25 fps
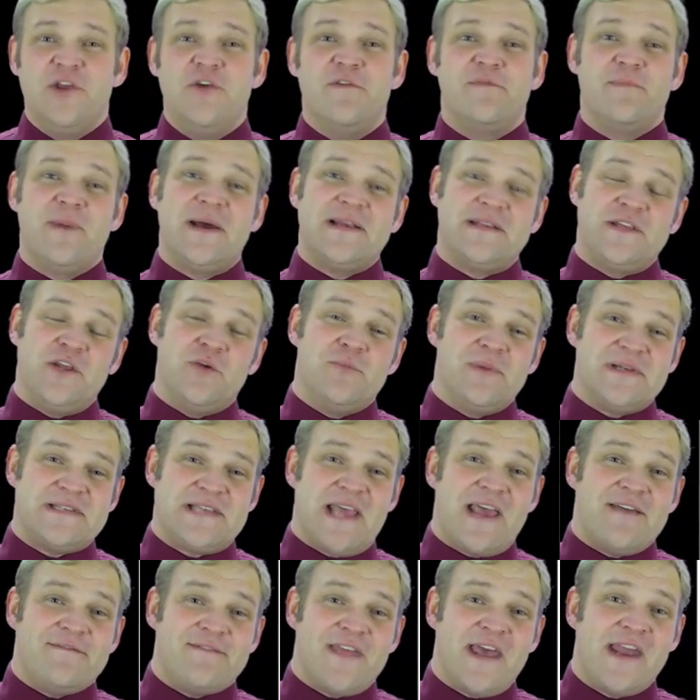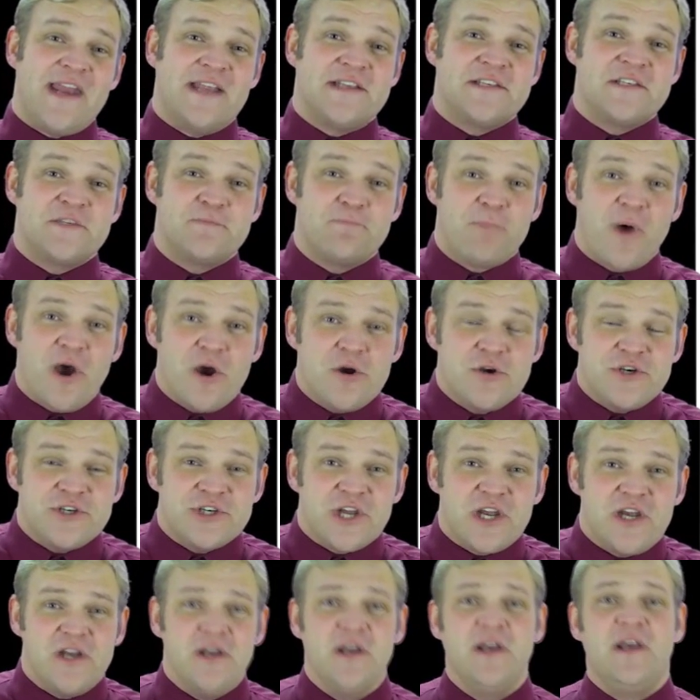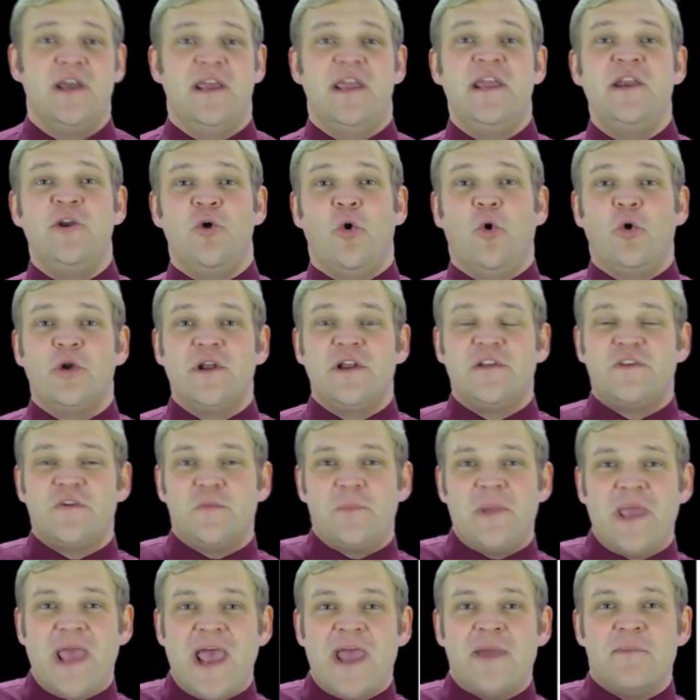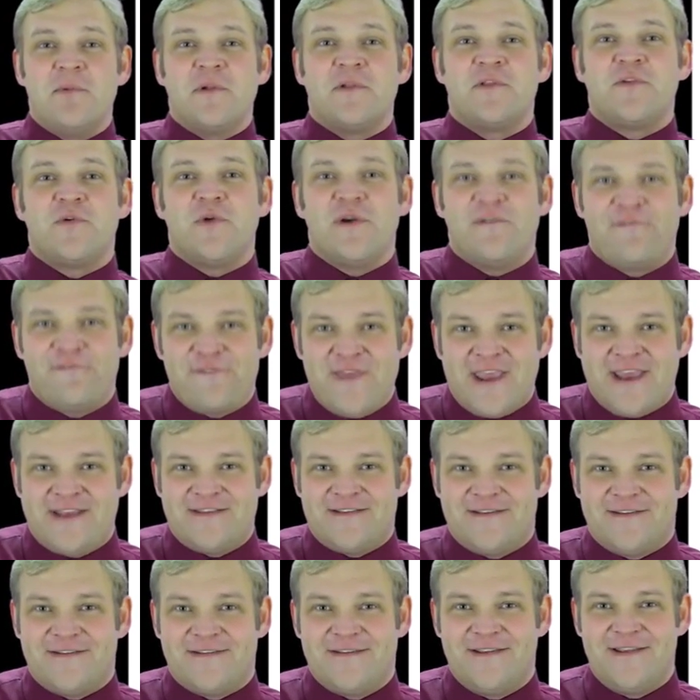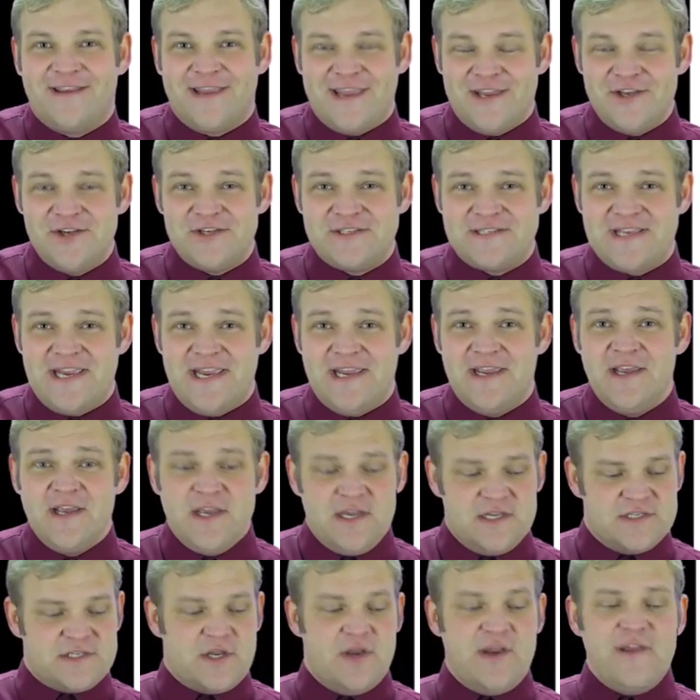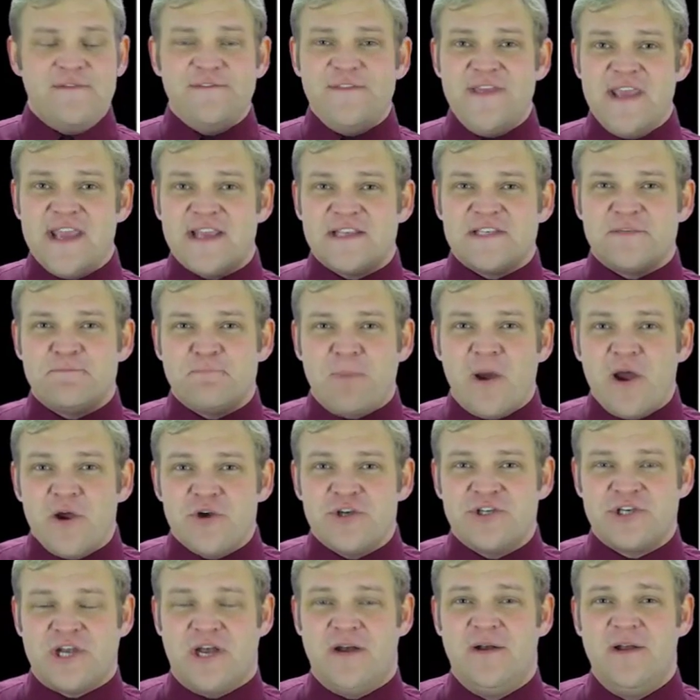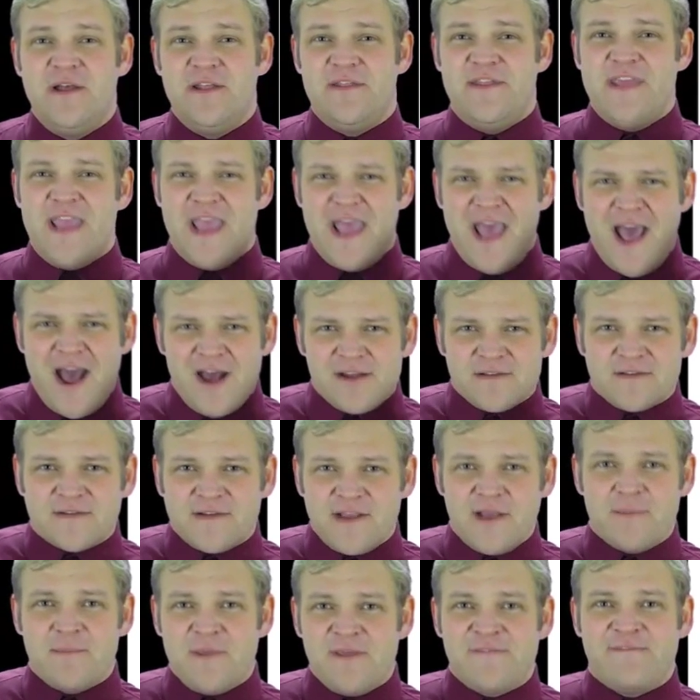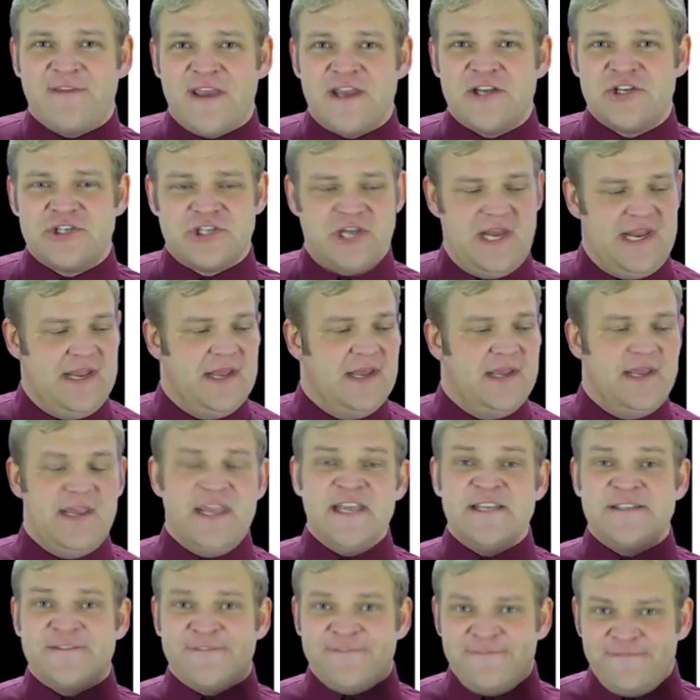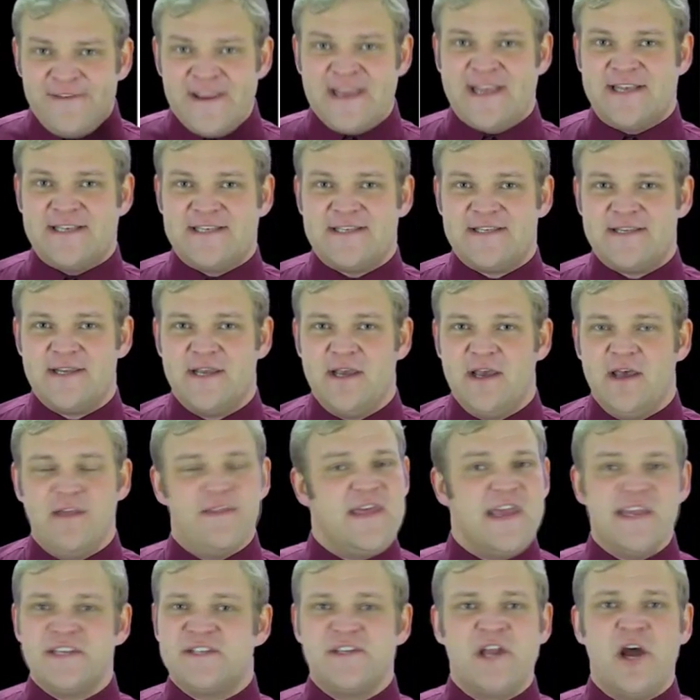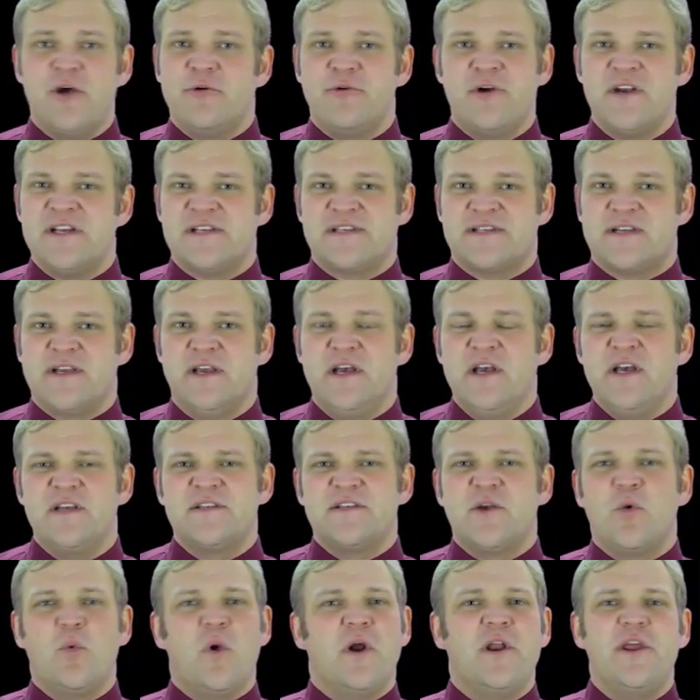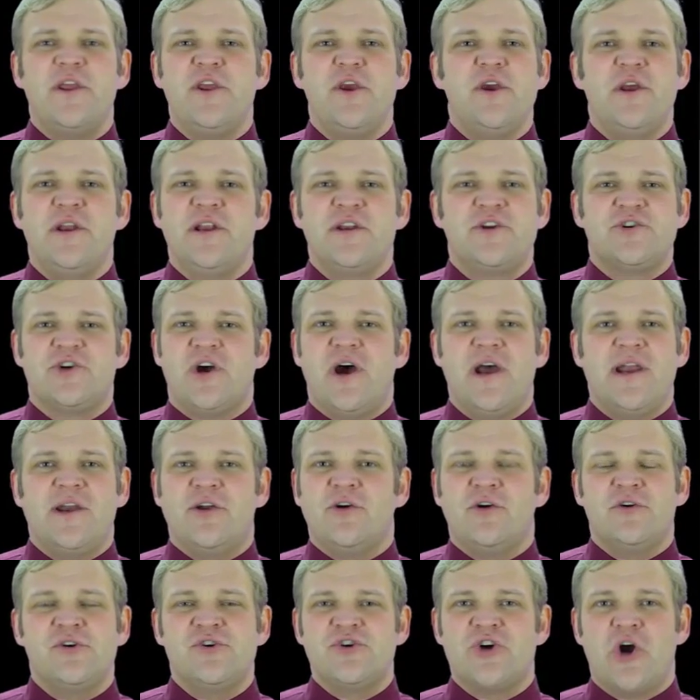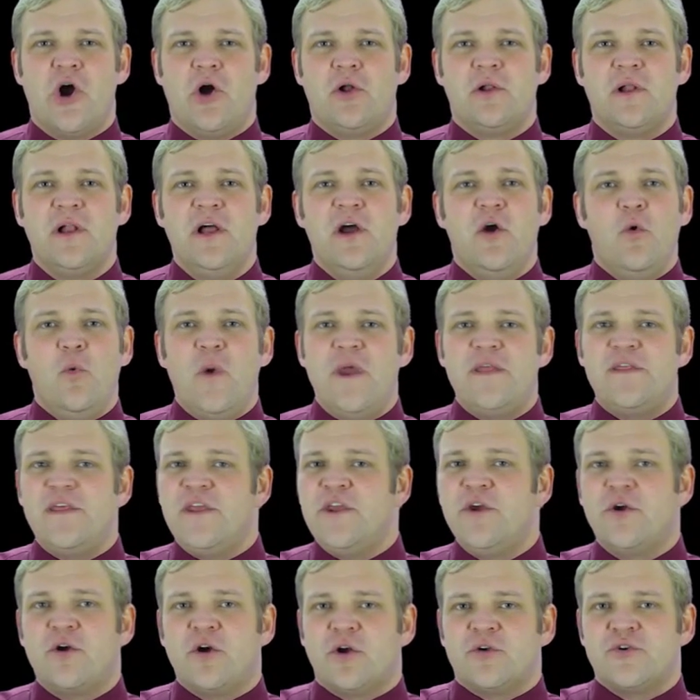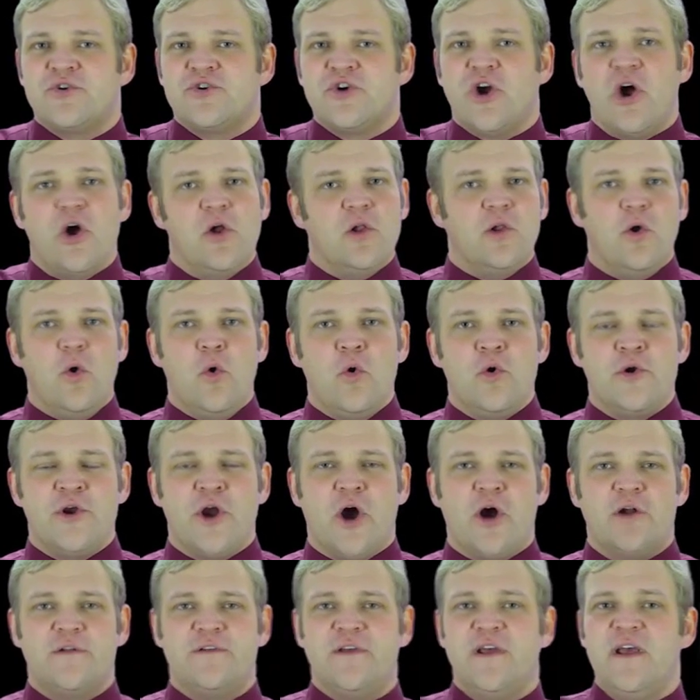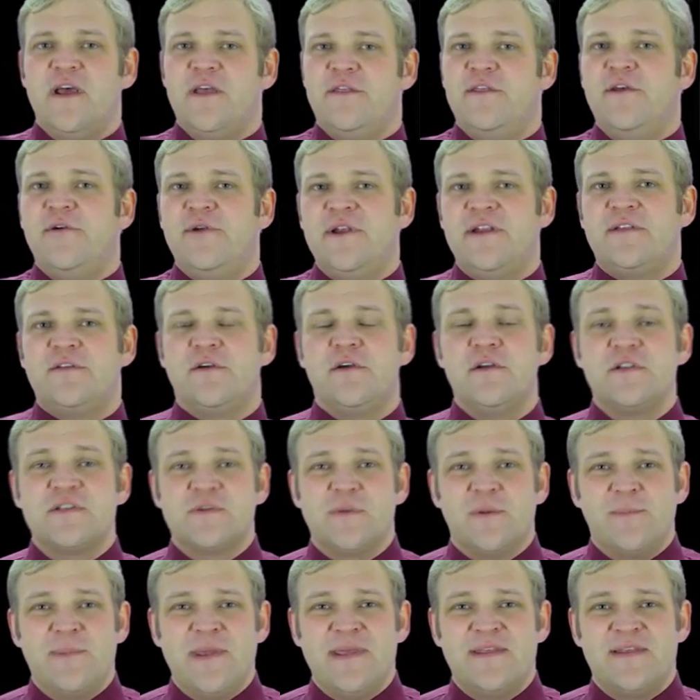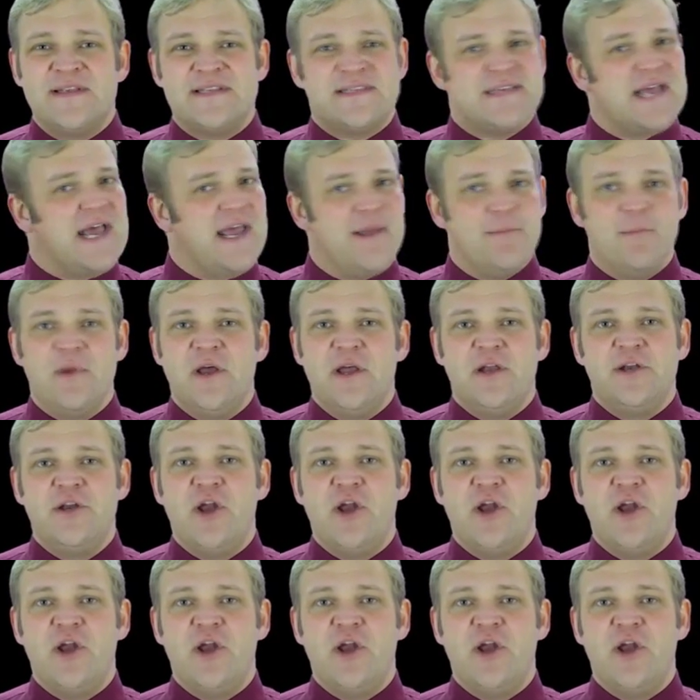You must have that exposure in order to be able to affect it. Can you see? So if the exposure, the outcome eventually is fixed, there's no risk. So what are you going to try and control? Whether you control or not, the returns will be the same.